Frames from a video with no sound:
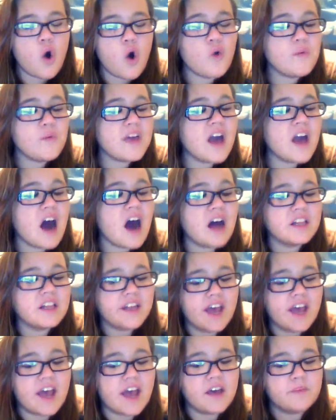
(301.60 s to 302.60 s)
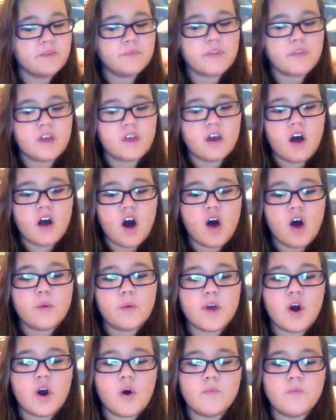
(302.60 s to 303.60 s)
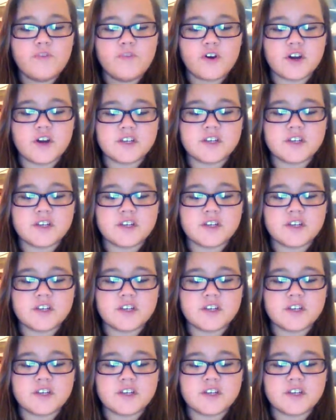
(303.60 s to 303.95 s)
Homey Holiday. I'll be home for